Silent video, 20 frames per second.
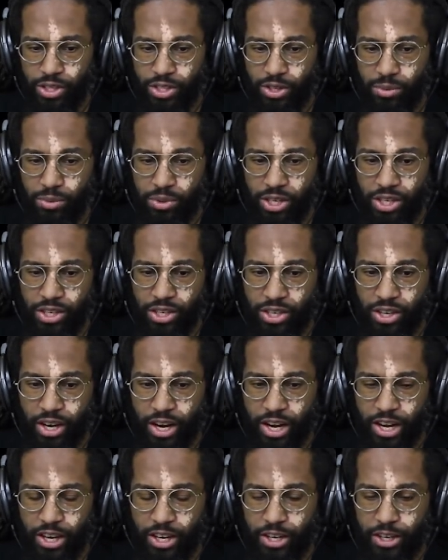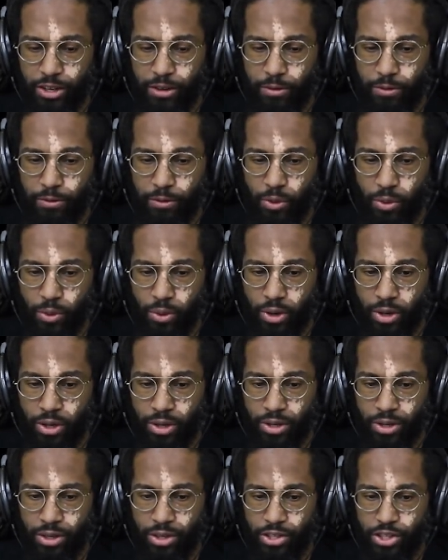to be your area
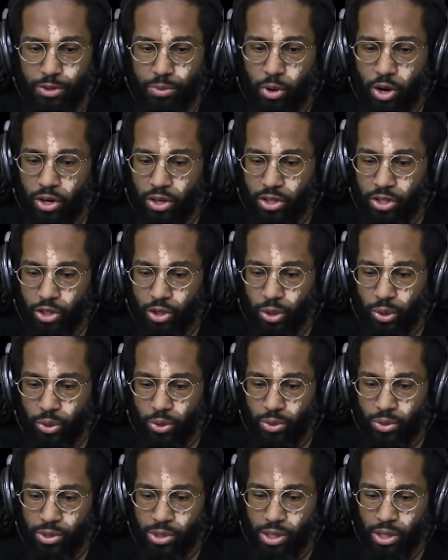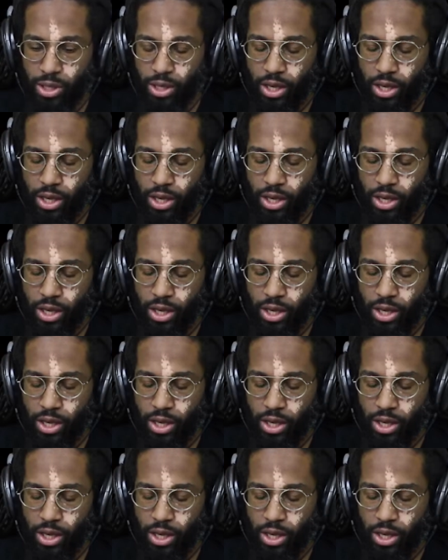for smart controls.